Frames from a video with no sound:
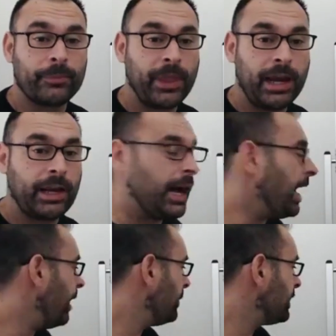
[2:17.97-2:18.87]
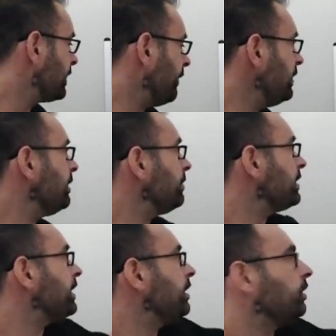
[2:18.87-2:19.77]
That
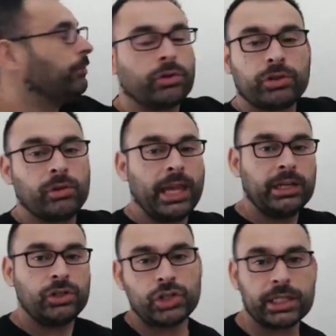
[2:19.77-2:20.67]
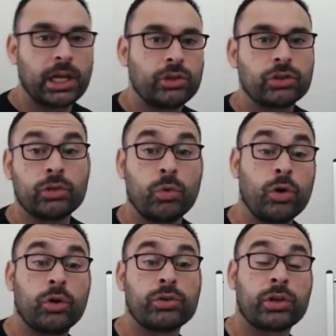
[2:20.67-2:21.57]
70% of all your energy goes
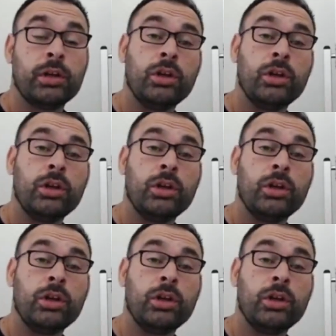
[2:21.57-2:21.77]
towards